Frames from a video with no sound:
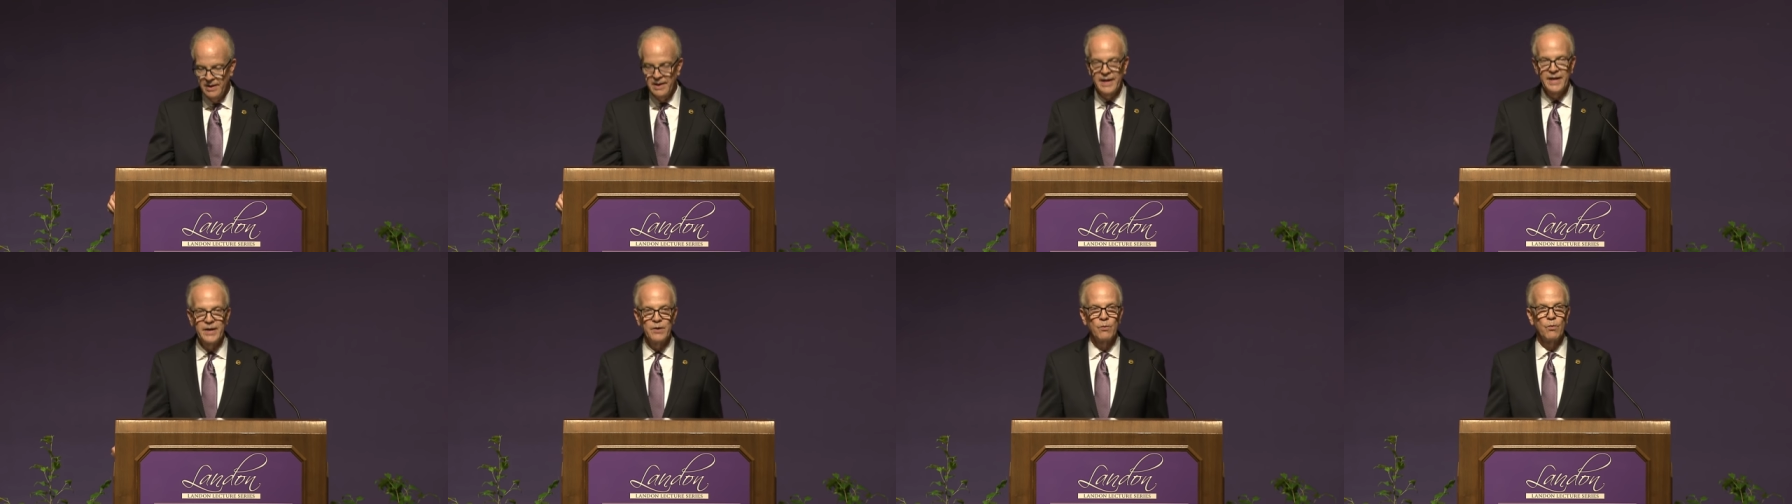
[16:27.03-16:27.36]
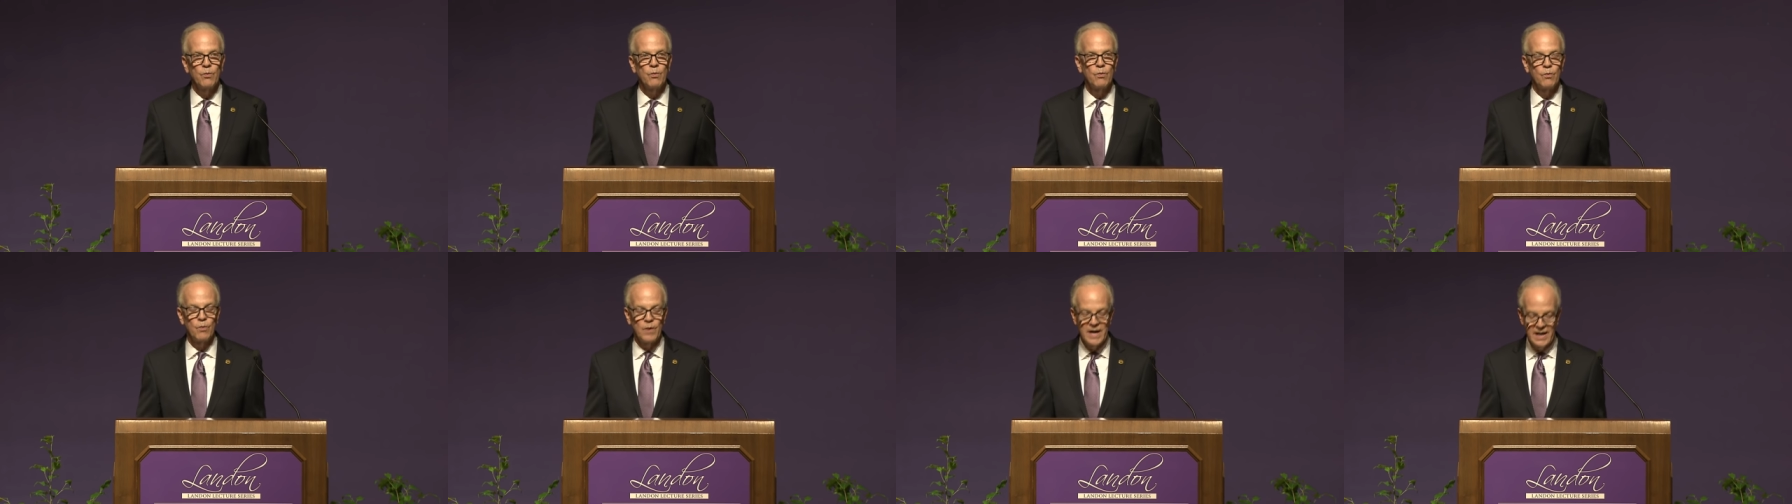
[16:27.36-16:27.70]
And
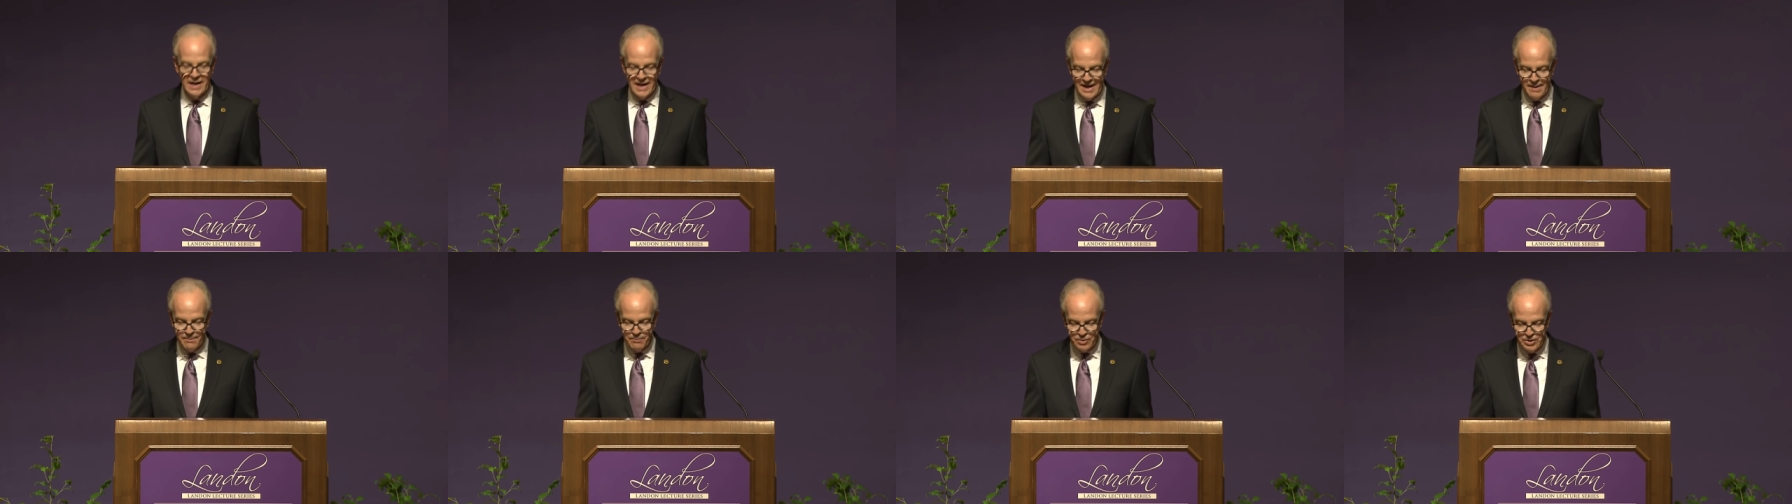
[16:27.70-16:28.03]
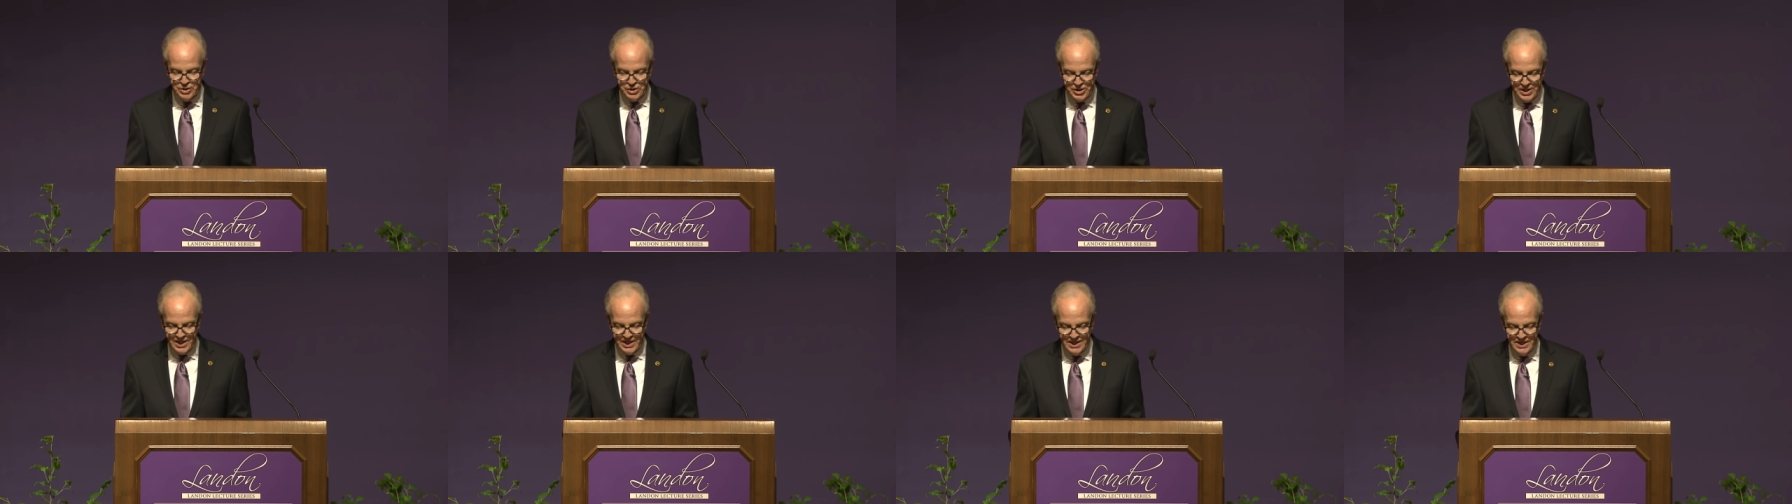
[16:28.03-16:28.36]
while I
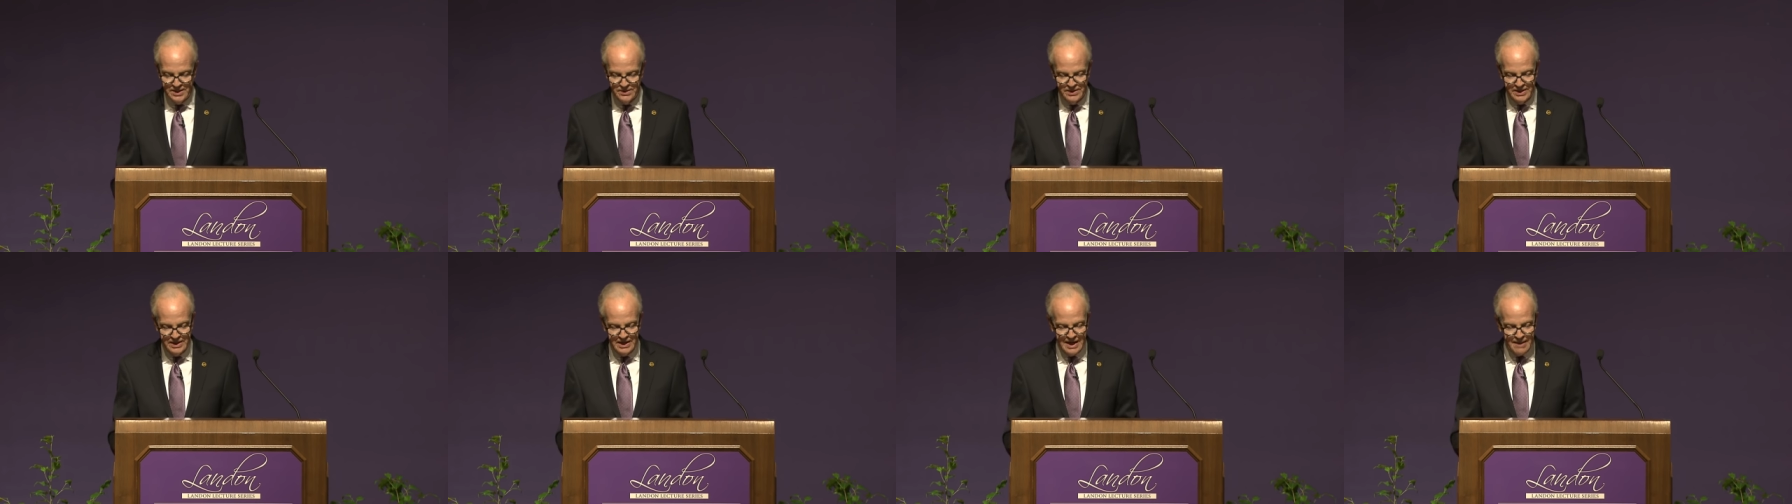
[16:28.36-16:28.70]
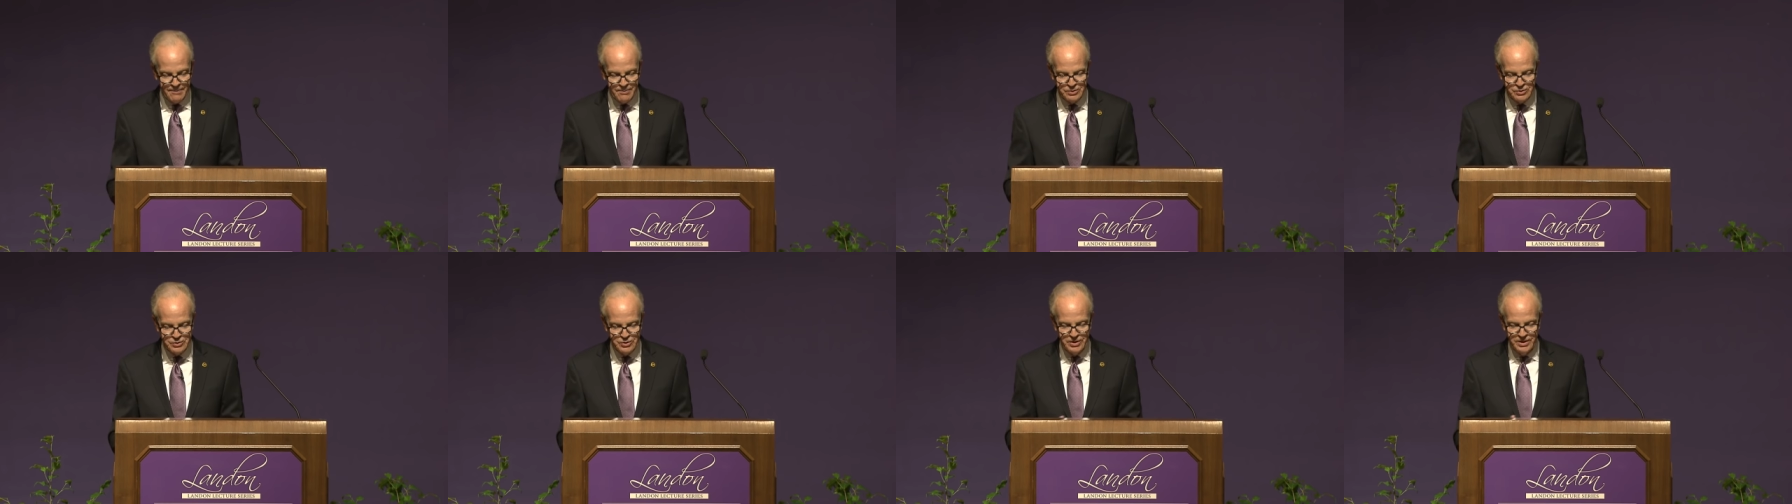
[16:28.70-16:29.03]
appreciated the
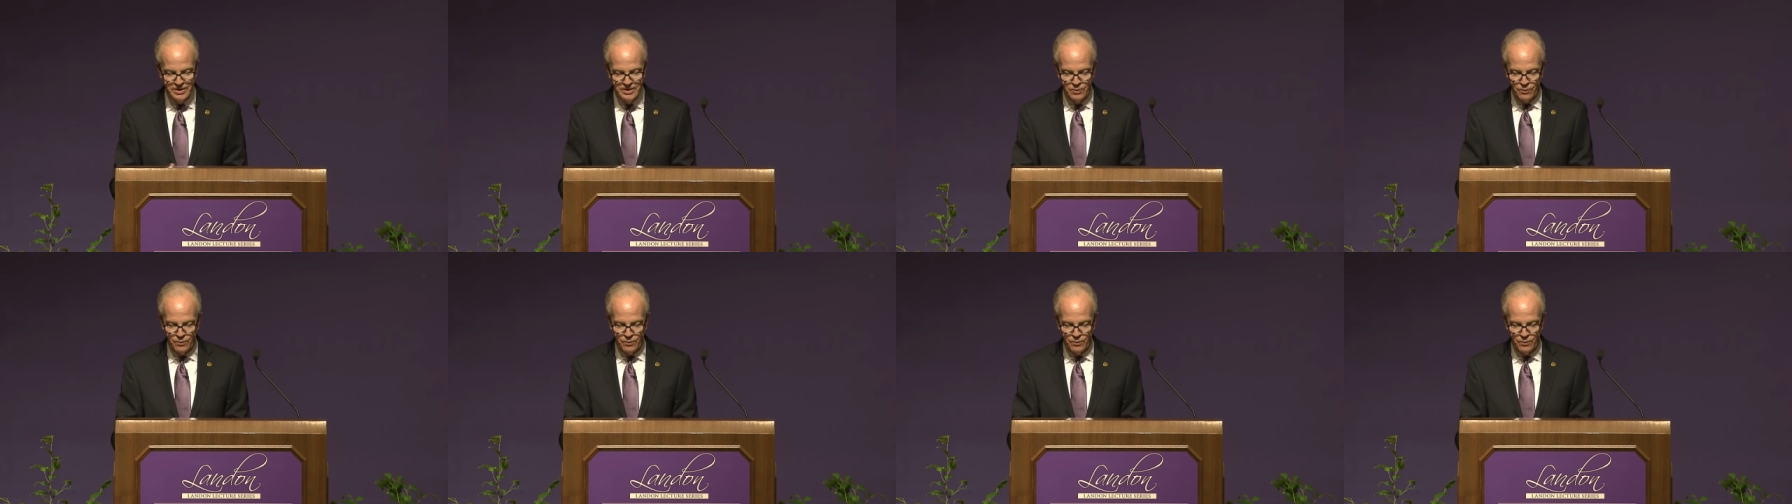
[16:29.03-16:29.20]
opportunity